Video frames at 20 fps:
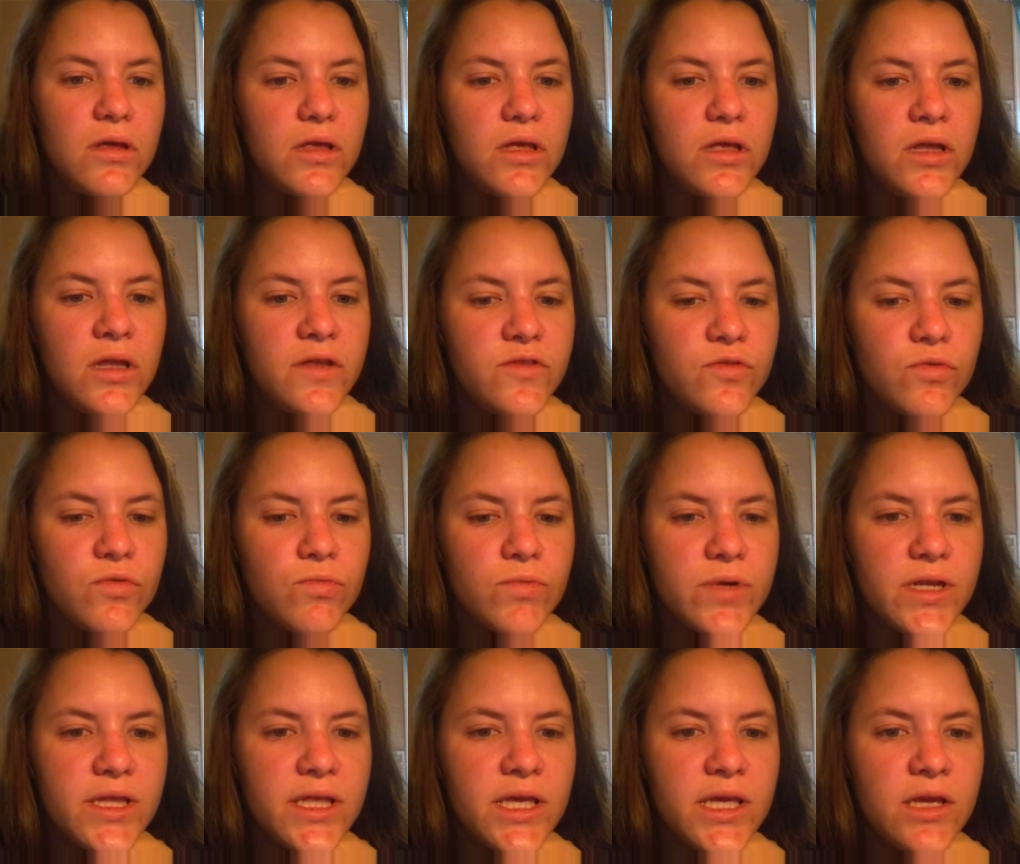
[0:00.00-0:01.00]
It is a
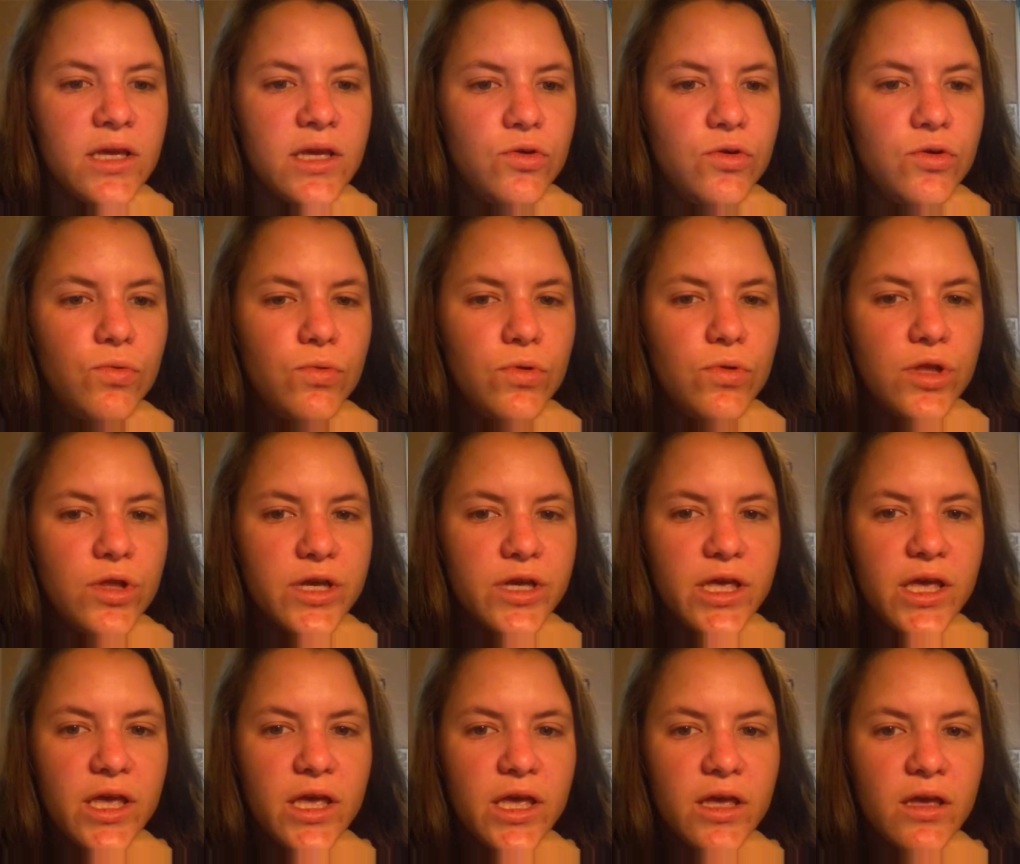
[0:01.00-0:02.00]
really cool
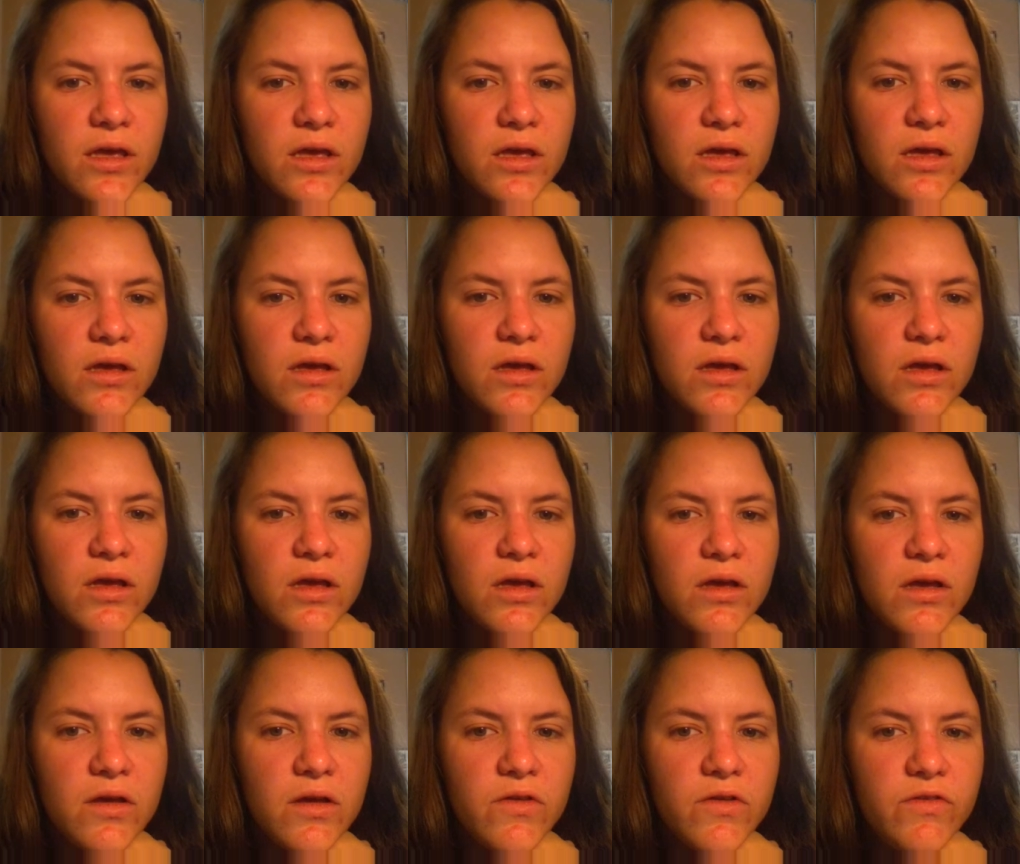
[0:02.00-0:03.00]
looking
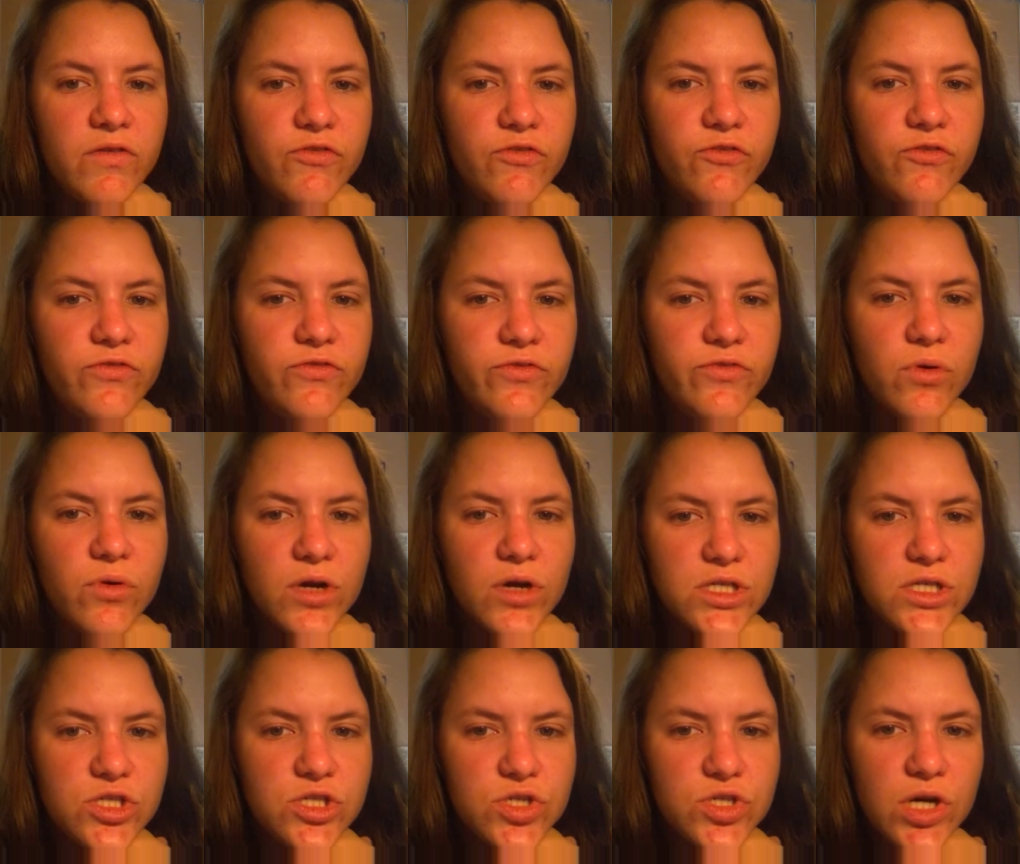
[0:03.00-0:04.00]

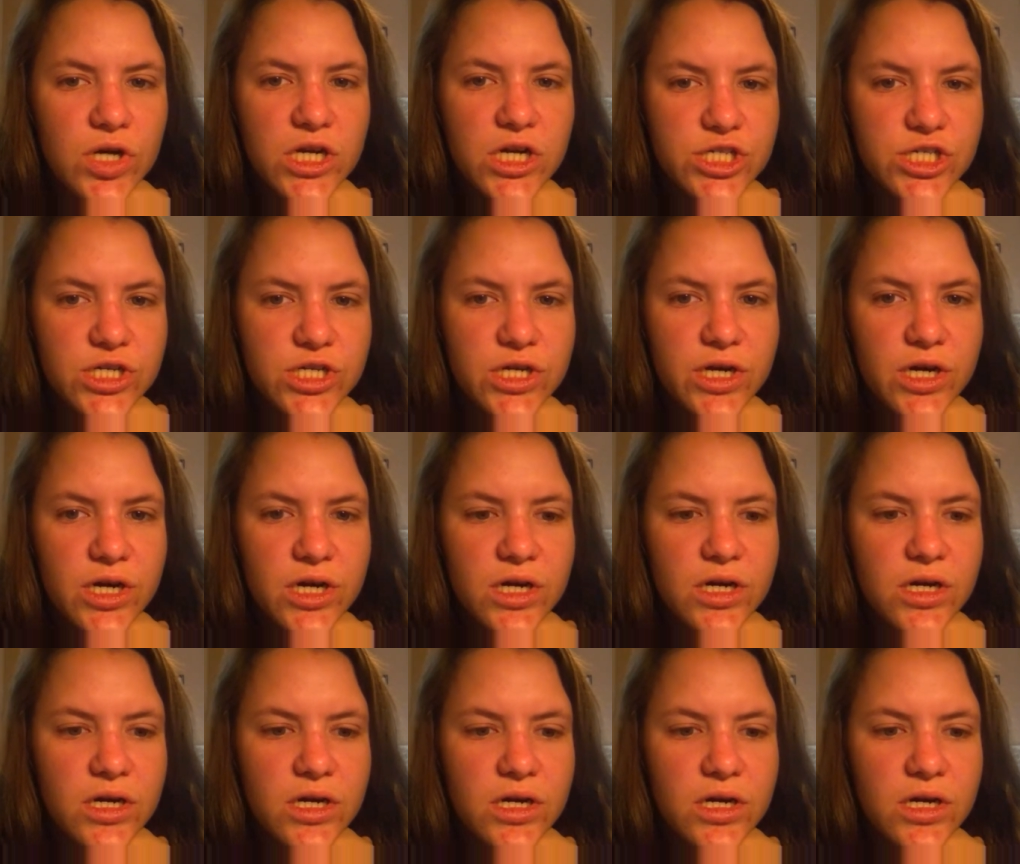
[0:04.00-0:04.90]
fort structure.